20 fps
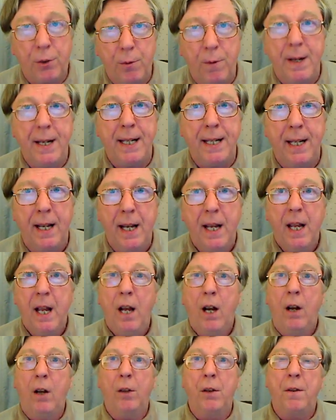3,
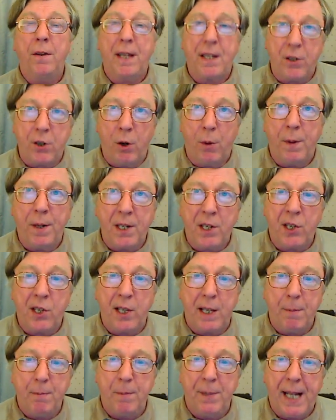although that's already
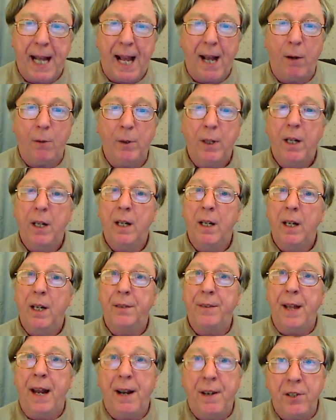slimmed down,
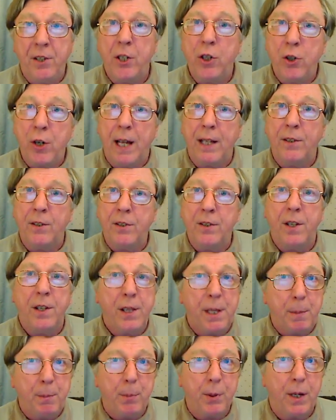there is a chance
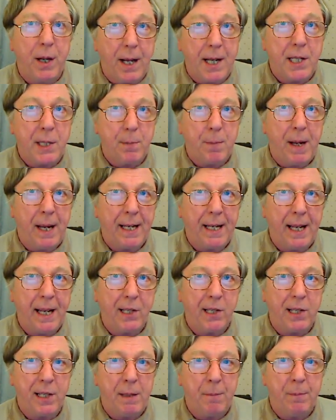that the price might get
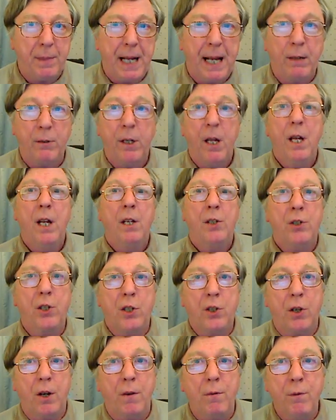slimmed down to
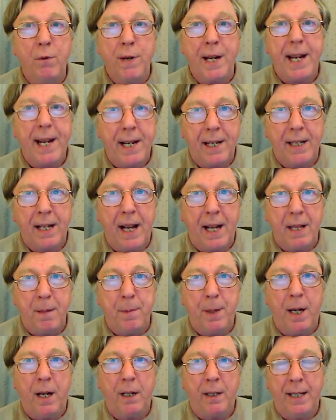sort of reignite the
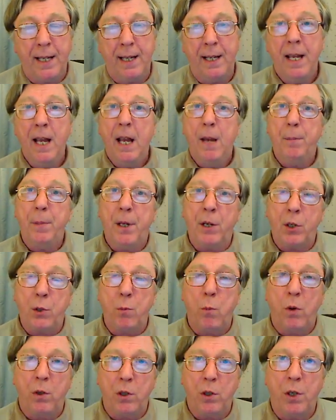market, because
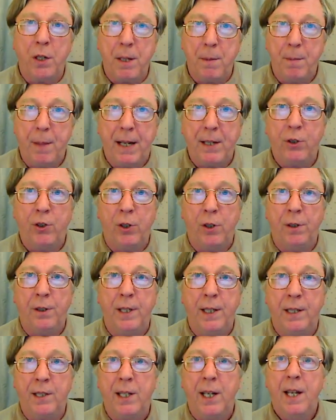one could imagine
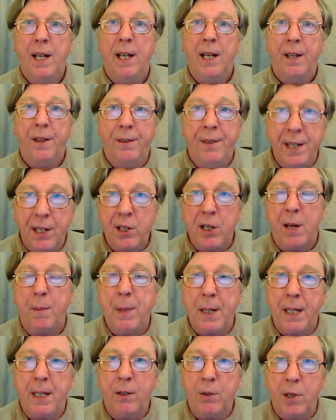that this
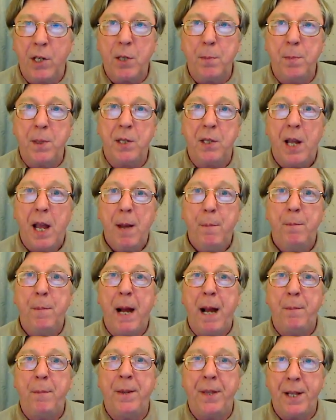coming Christmas
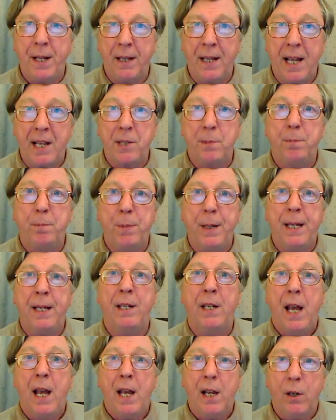might be the last
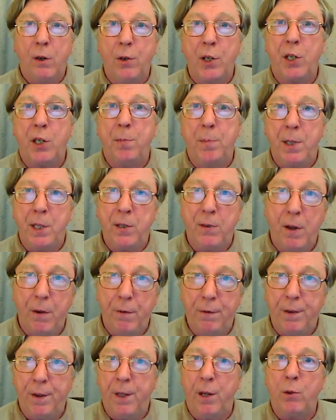big Christmas
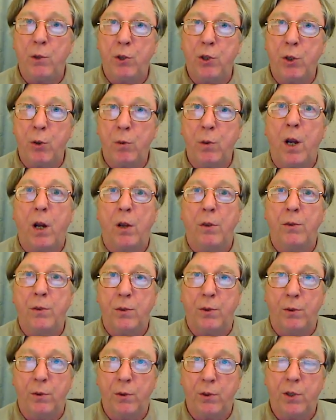for those two
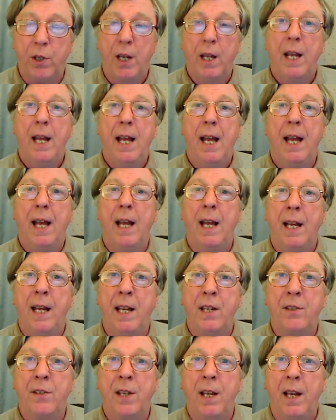consoles,
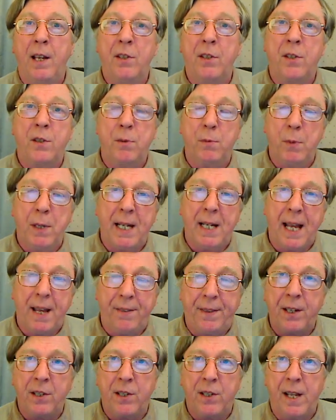as we
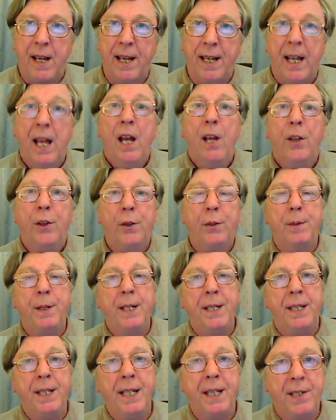get things like
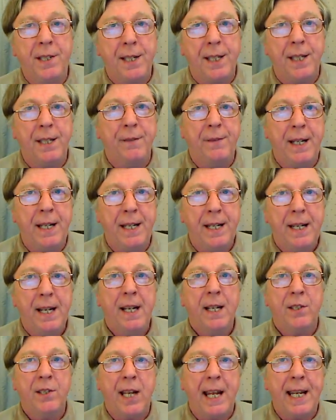3D TV
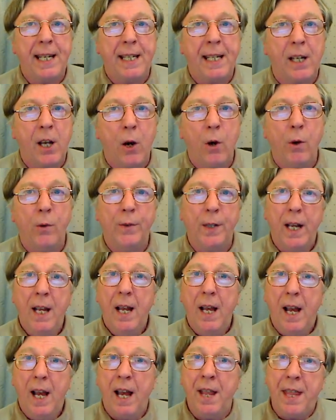taking over,
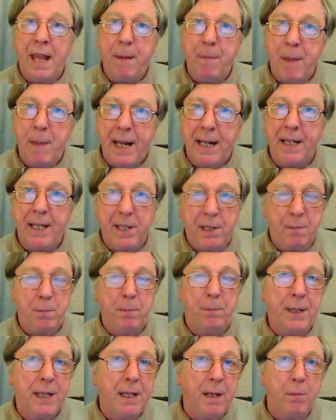and they may need to
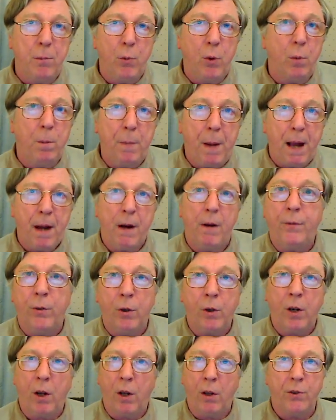bring a more
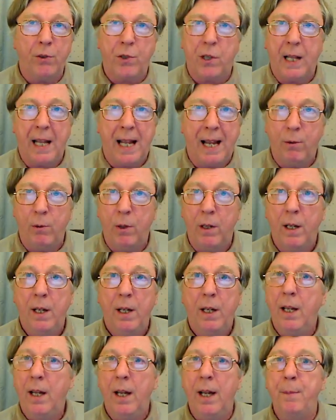powerful console
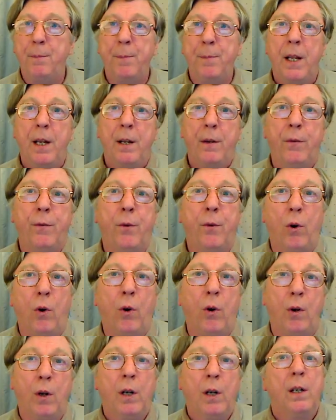out
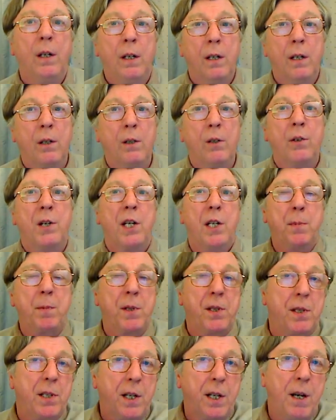for
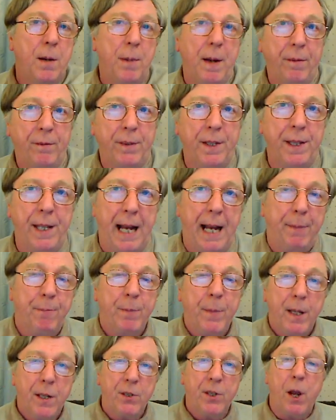Christmas to come after that.
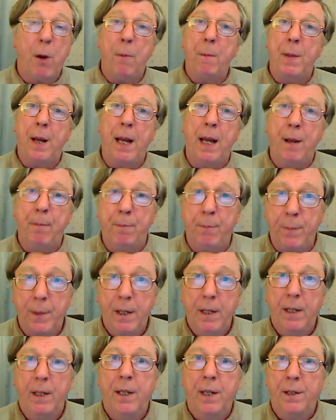So
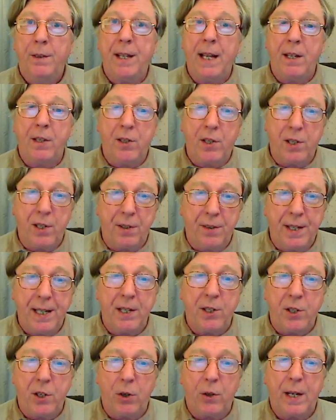that's
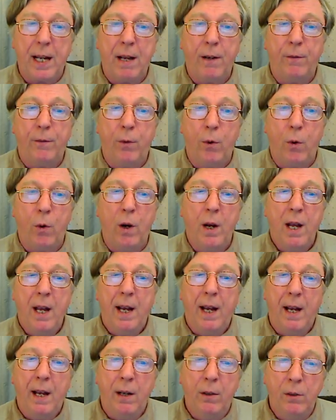things to look out for.
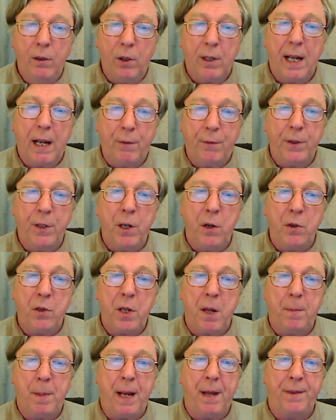Look out for news
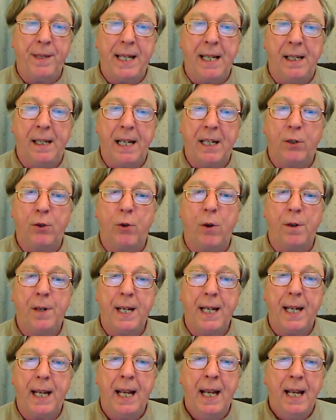about the
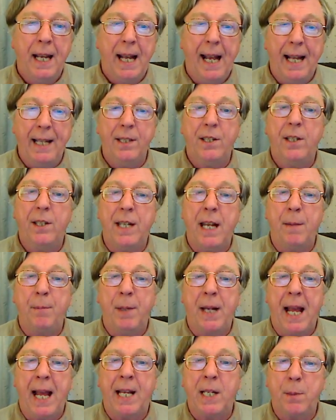Electronic
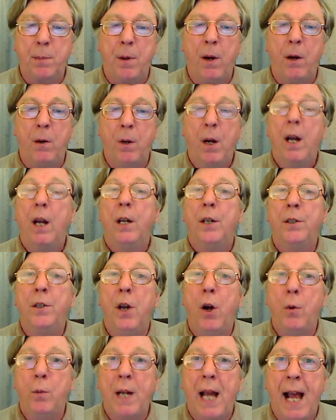Entertainment Expo
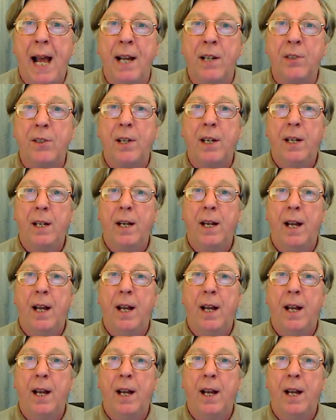known as